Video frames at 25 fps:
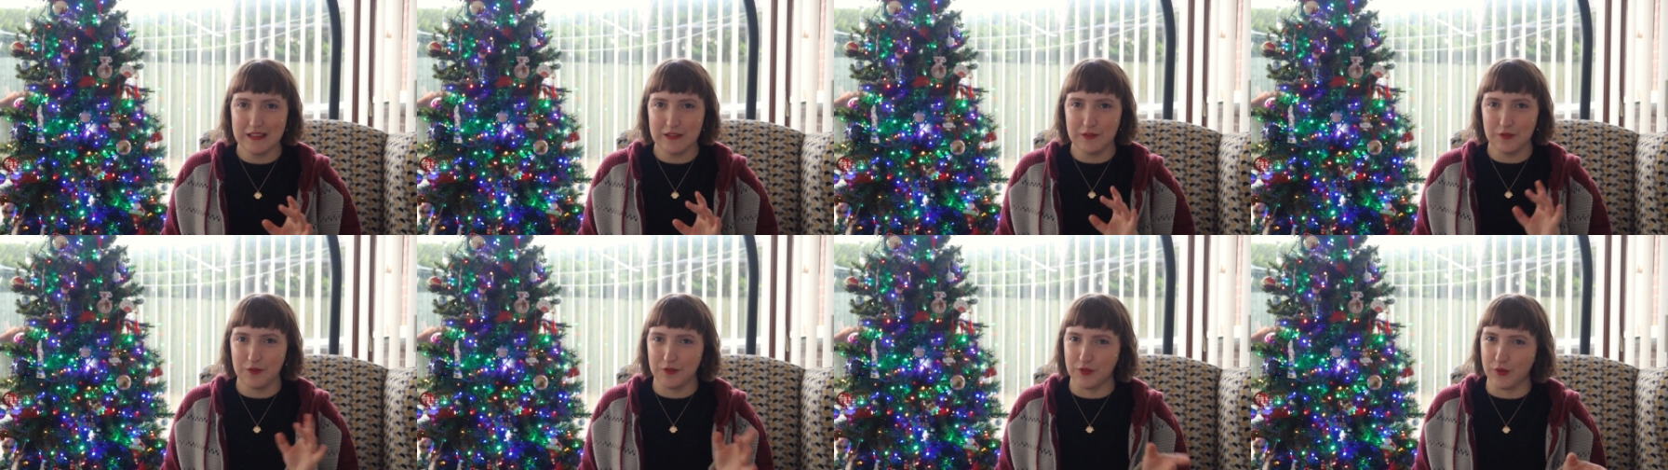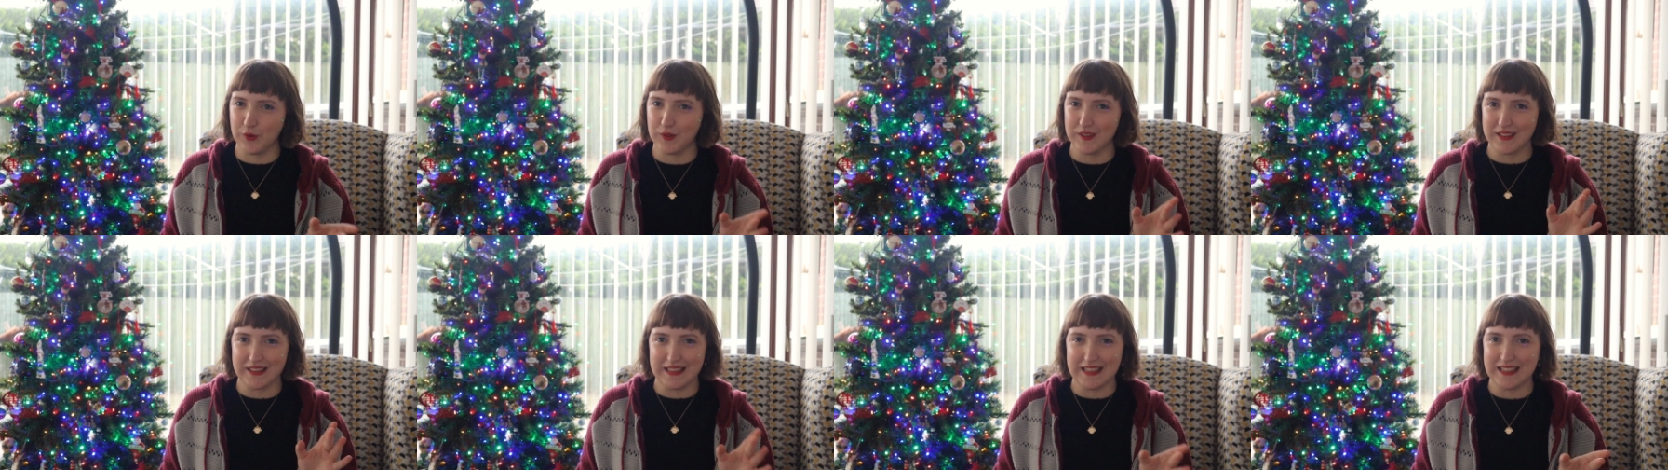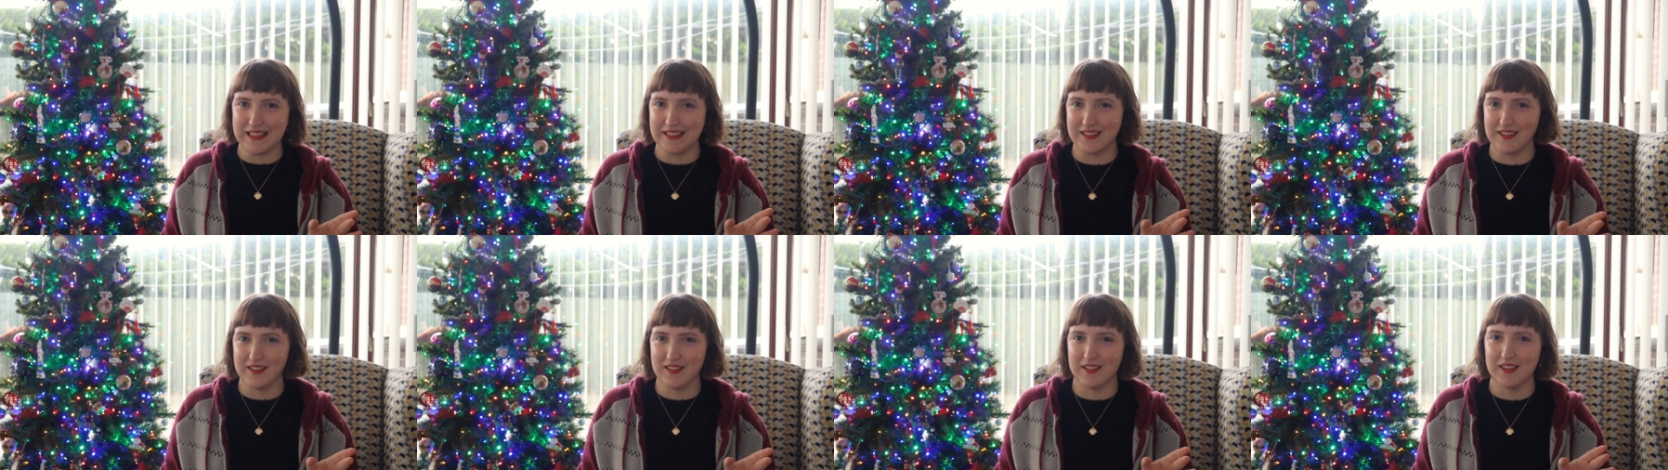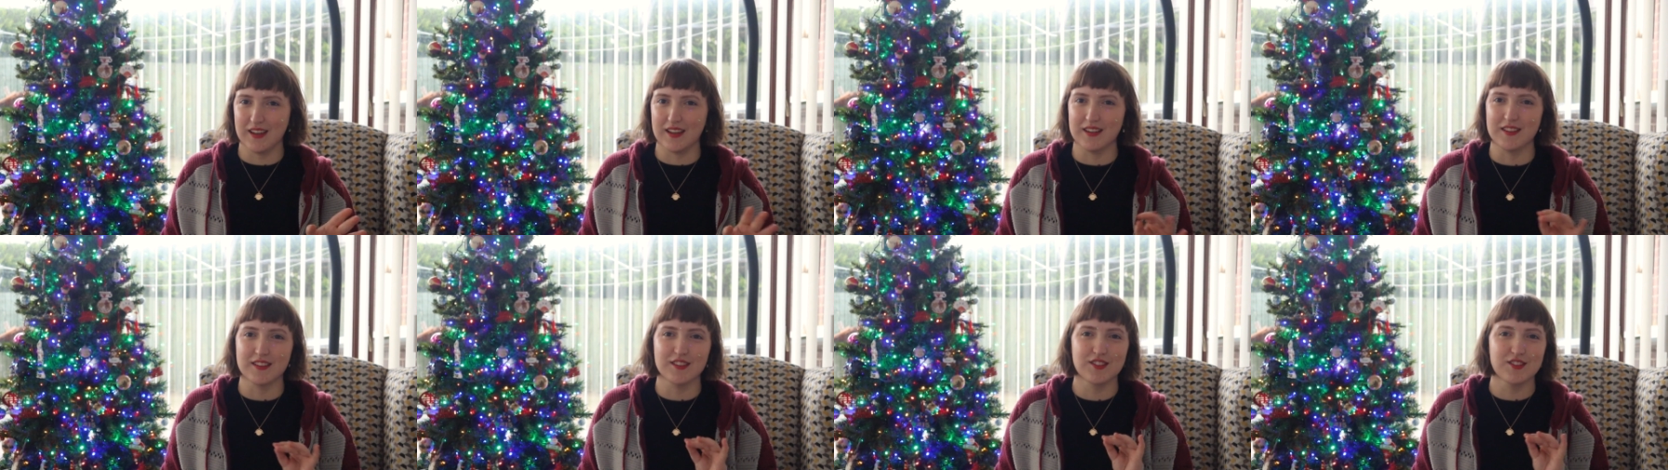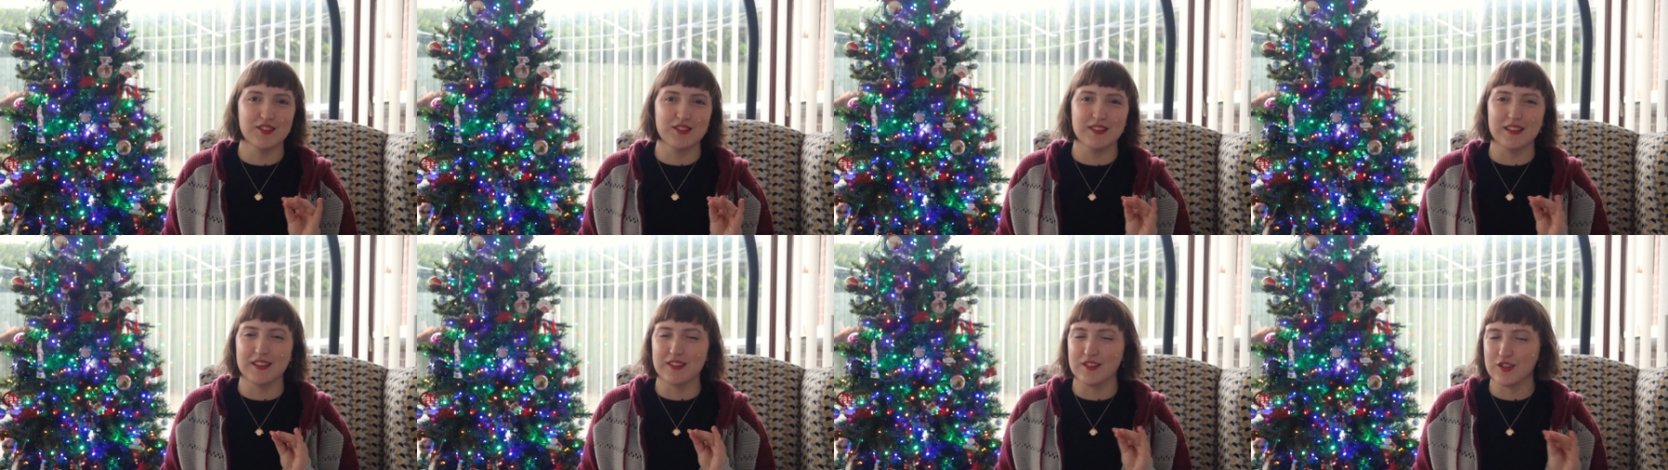folded in and
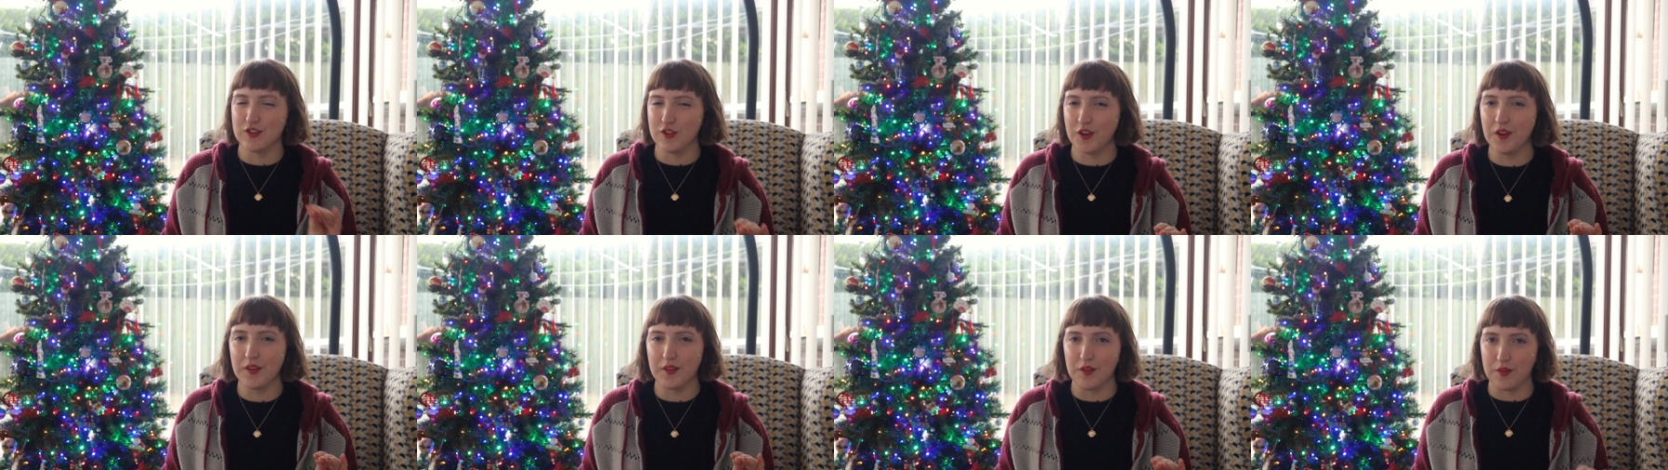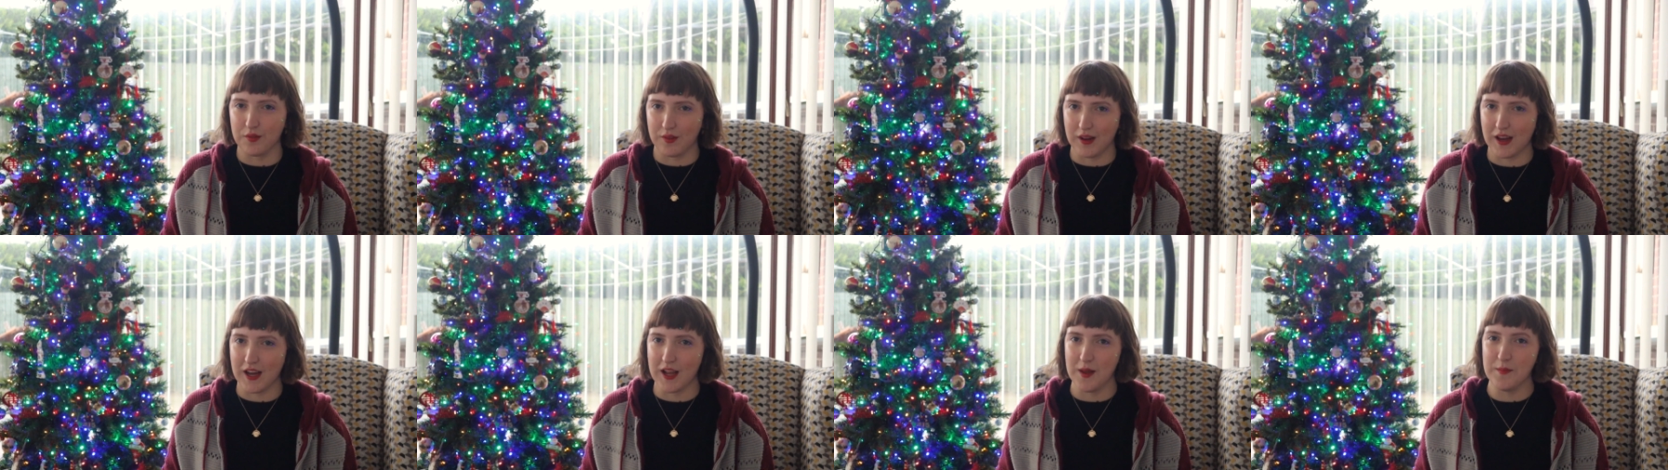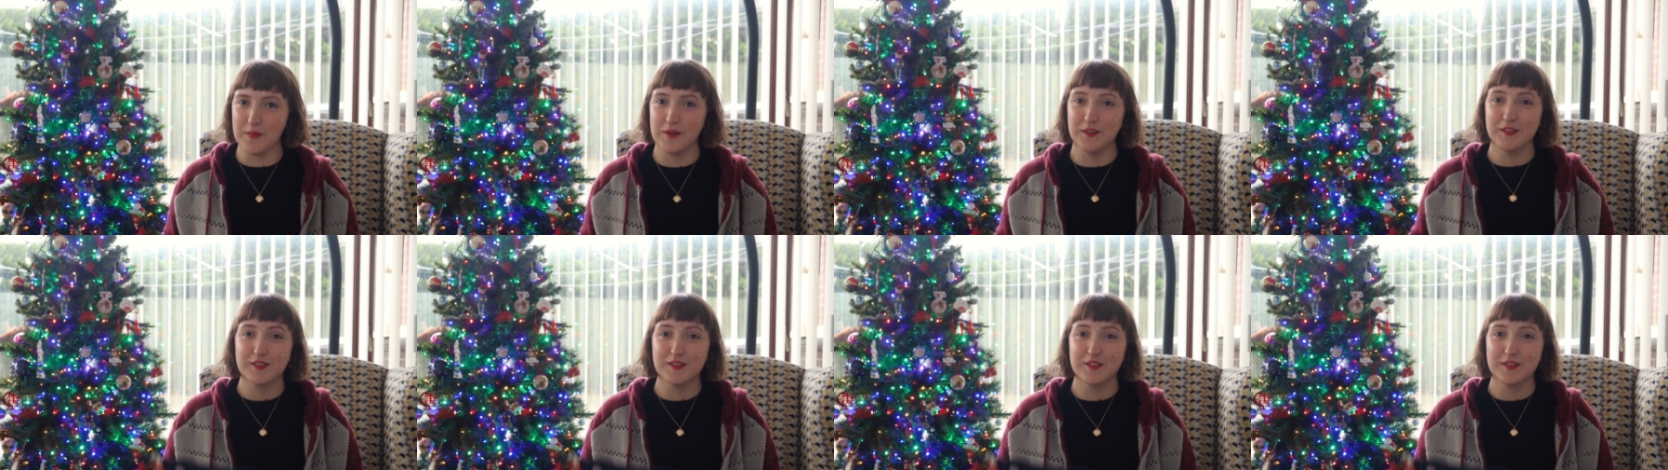it's not the vibe.